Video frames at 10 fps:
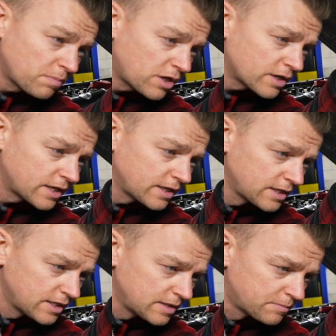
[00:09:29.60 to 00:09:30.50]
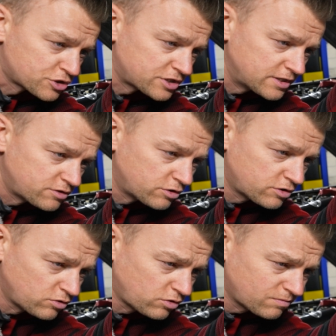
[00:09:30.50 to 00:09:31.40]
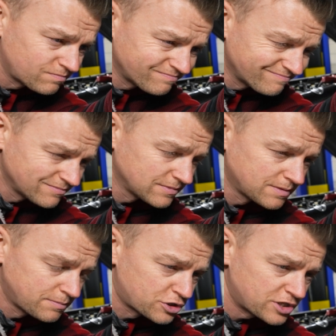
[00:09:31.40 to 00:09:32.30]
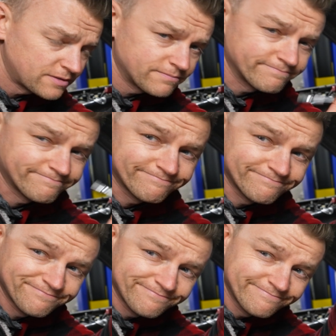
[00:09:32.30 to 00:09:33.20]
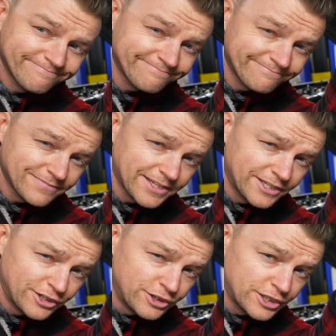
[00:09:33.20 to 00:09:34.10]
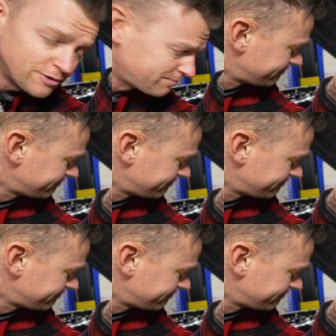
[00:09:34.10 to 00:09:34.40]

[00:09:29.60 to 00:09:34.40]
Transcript: plug, push it into the tool, push it, good to go.